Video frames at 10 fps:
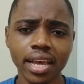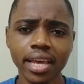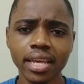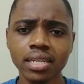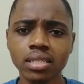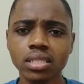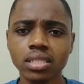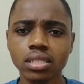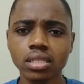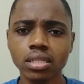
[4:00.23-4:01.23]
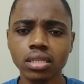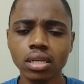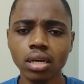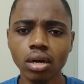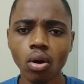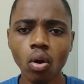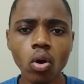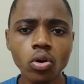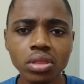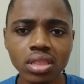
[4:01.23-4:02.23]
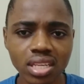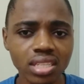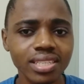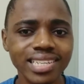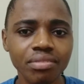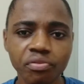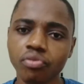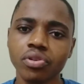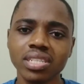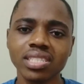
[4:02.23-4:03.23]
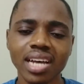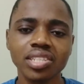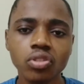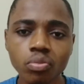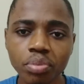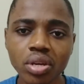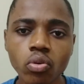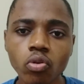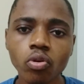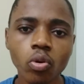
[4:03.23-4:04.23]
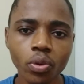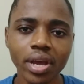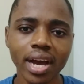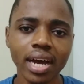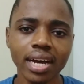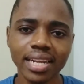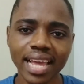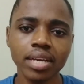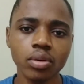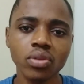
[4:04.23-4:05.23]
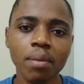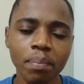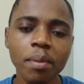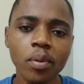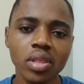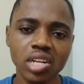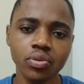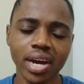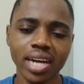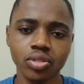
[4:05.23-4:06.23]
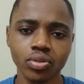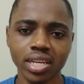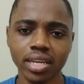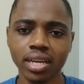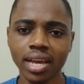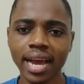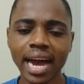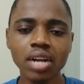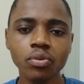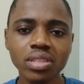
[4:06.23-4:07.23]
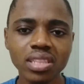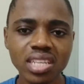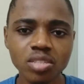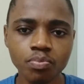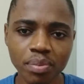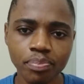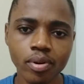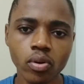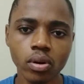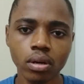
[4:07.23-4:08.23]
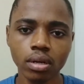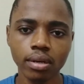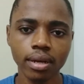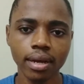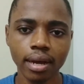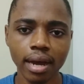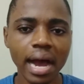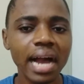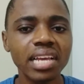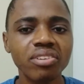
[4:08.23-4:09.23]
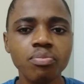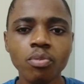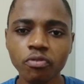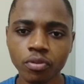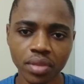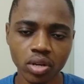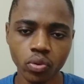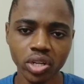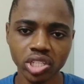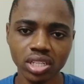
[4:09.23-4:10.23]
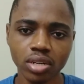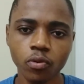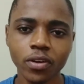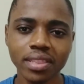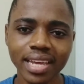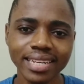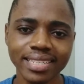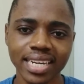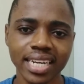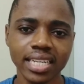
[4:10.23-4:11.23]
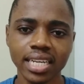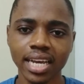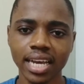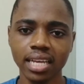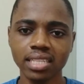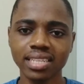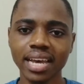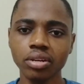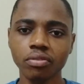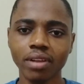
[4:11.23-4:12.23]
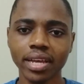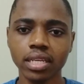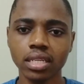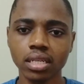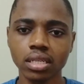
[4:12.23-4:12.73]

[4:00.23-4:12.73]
And all these influence us to be who we are, like the people that we are today. And when these people are removed from the equation, when they die, it's kind of like